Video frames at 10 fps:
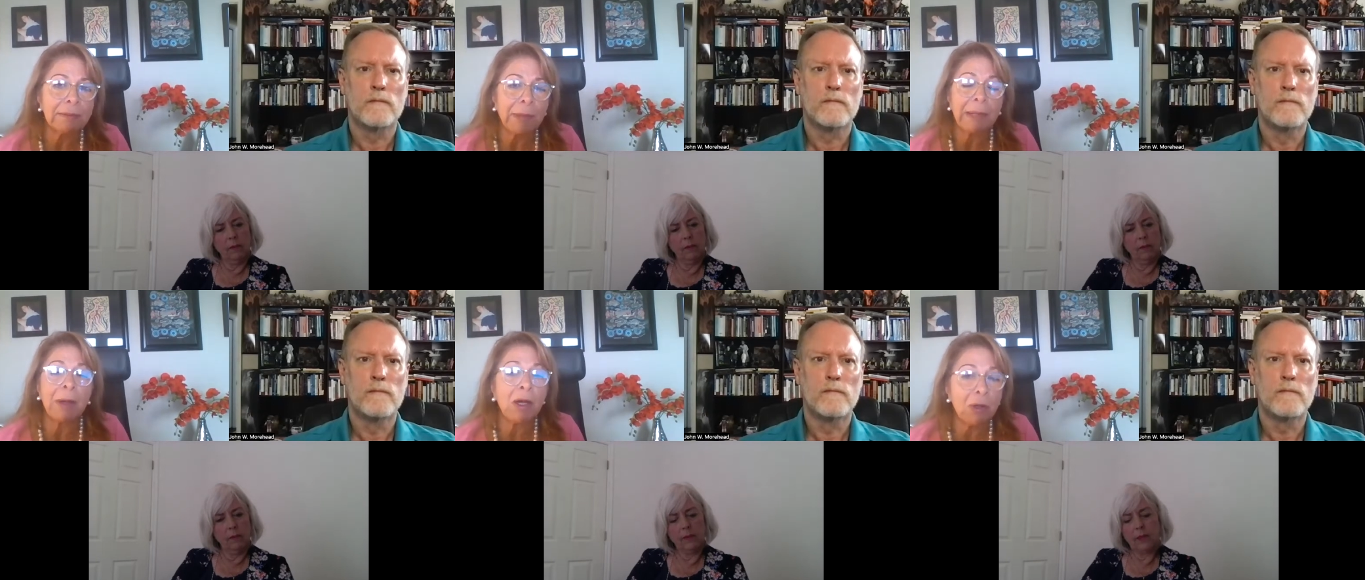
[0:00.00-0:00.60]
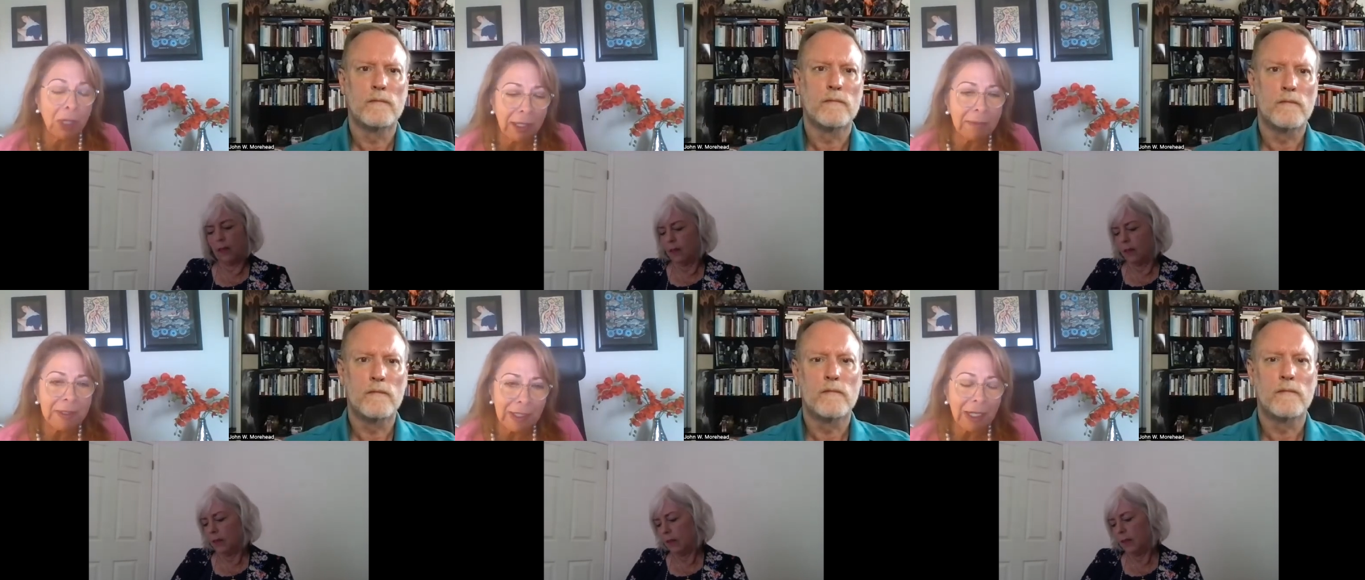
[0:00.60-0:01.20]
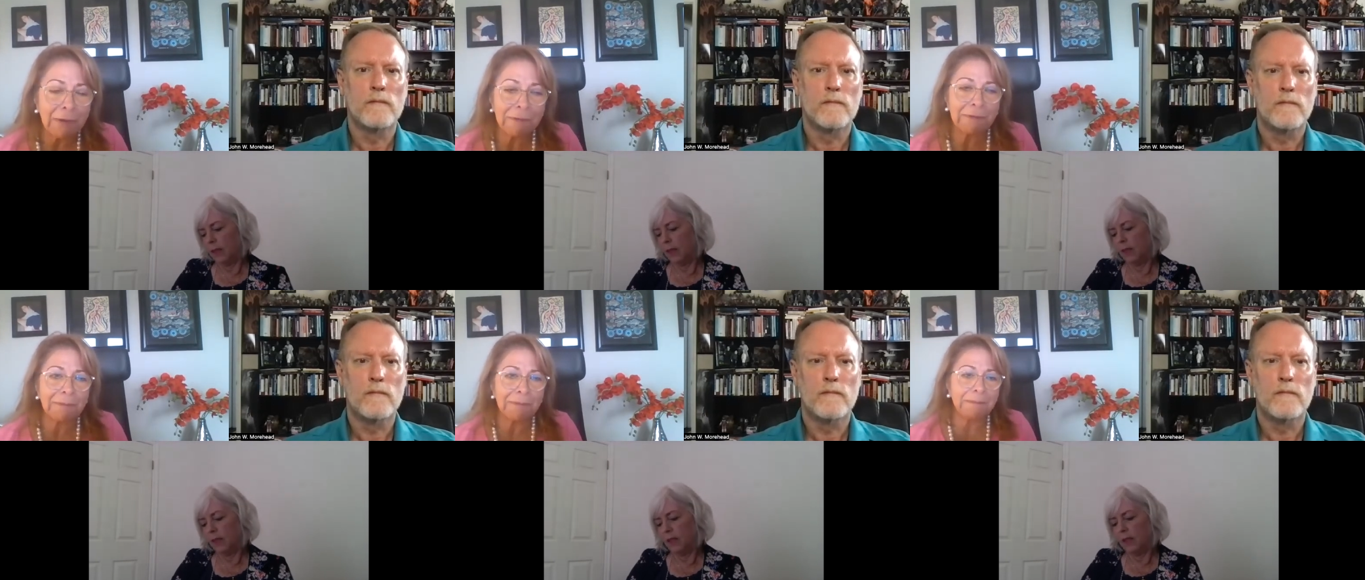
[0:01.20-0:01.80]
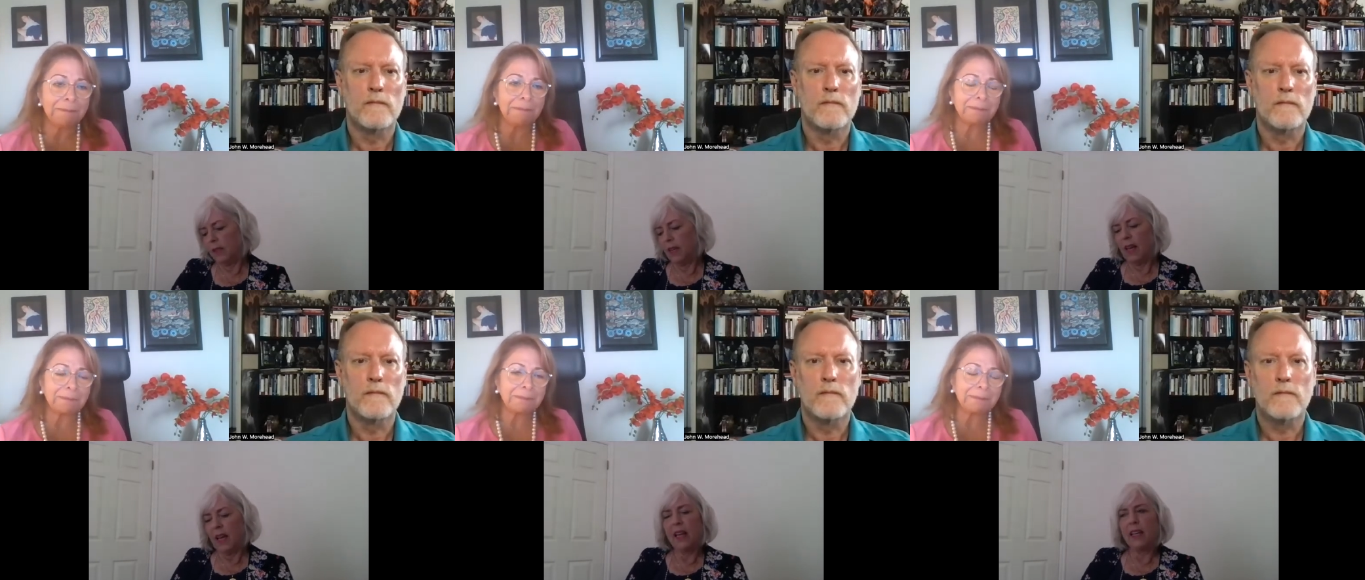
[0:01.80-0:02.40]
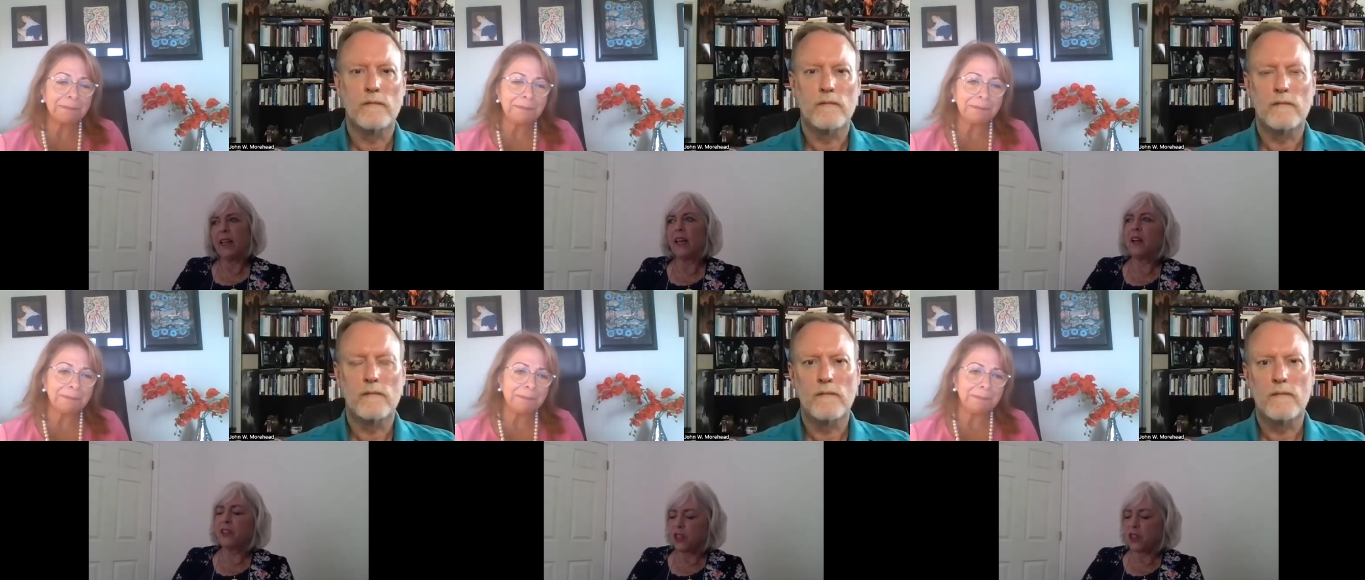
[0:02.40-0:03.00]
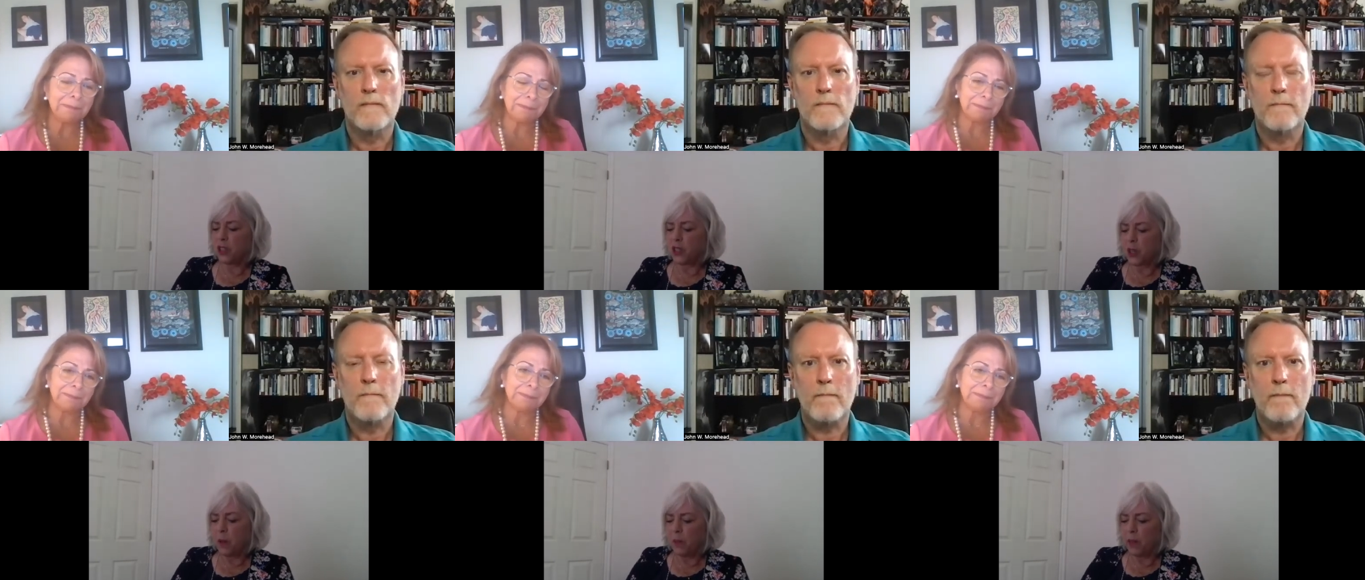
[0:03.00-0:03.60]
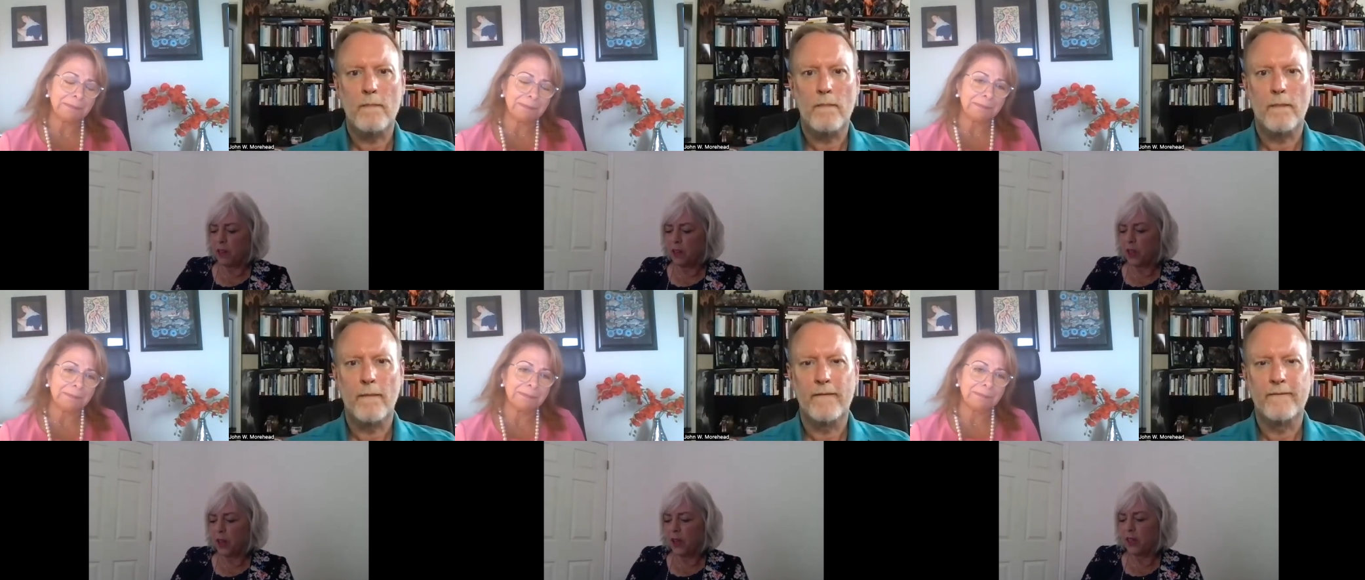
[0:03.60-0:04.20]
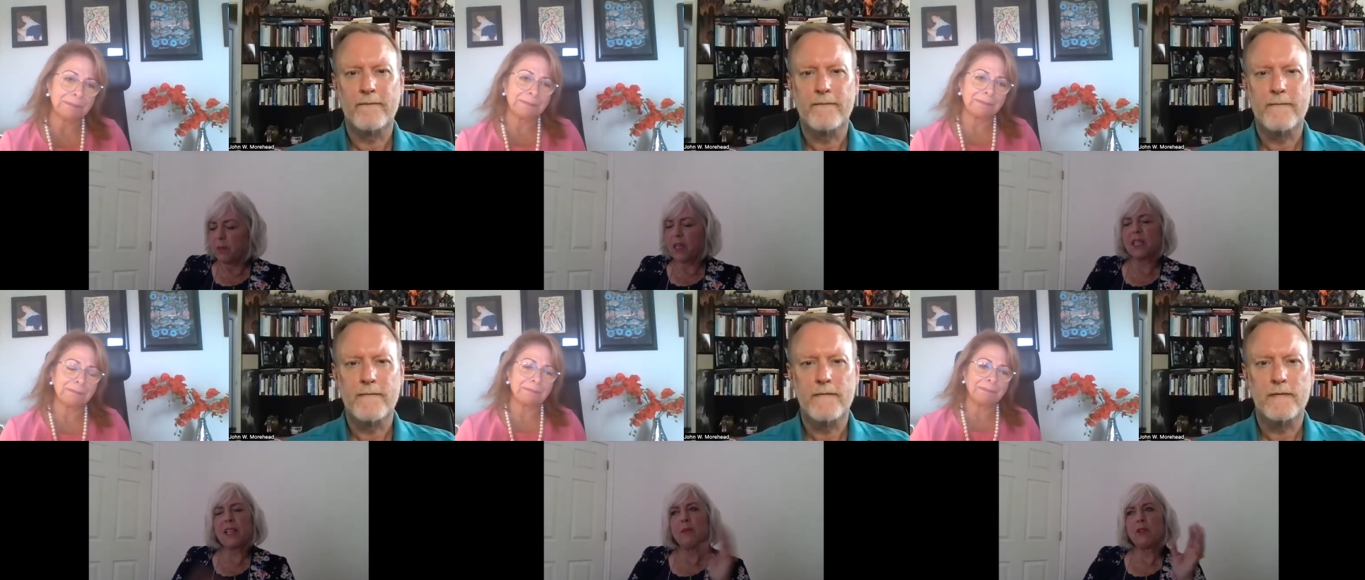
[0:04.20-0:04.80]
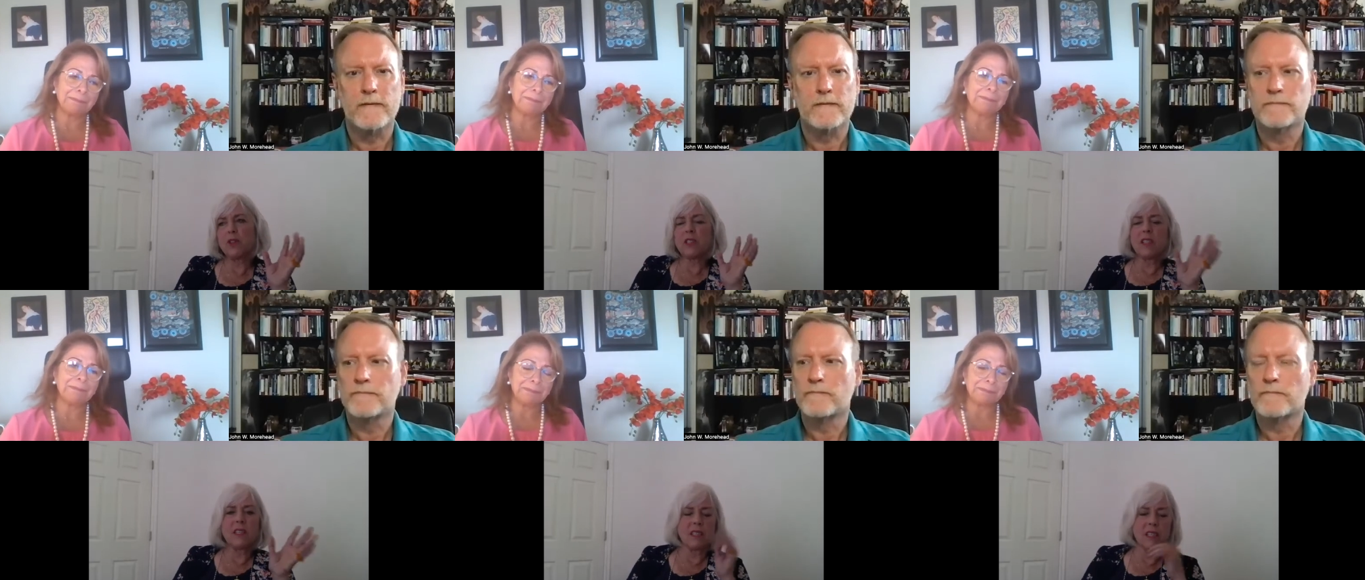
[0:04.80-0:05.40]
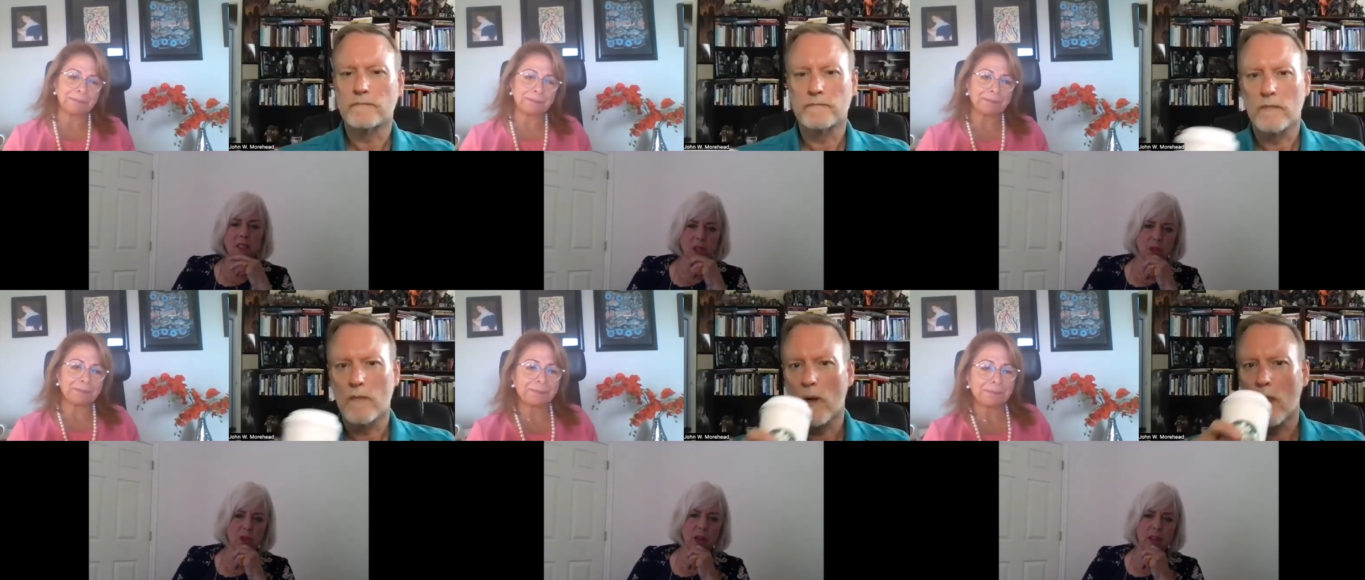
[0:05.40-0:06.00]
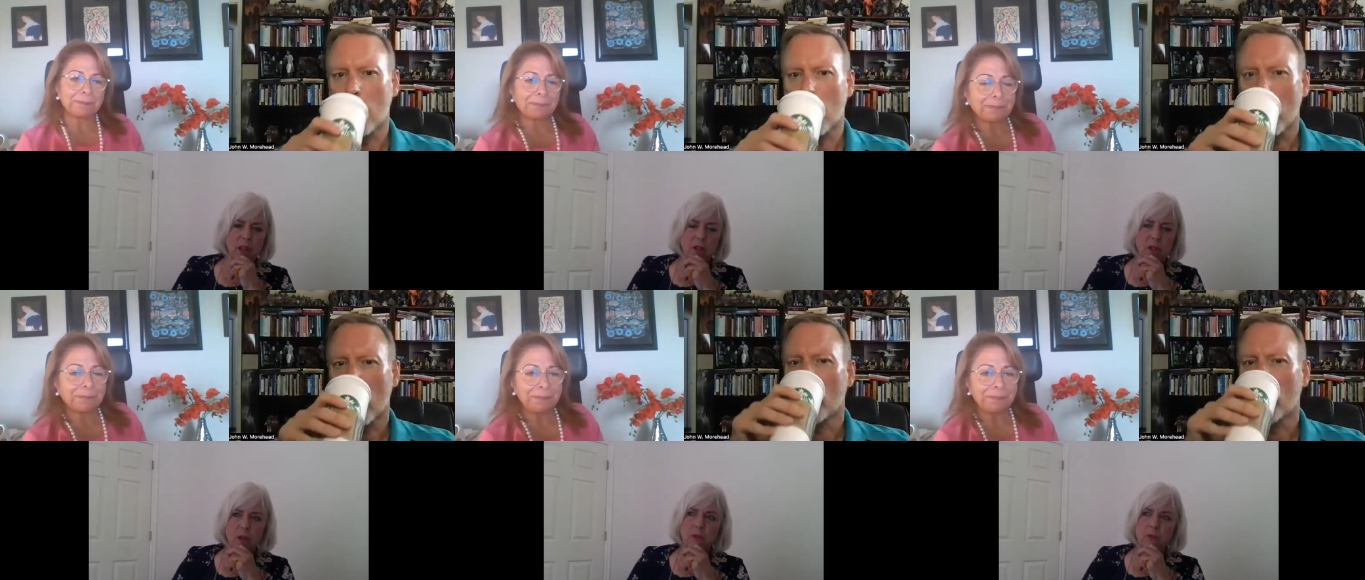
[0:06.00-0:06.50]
Speaker 1: by Baha'u'llah himself.
Speaker 2: And, and, I'll just jump in, John, because I was just listening to a YouTube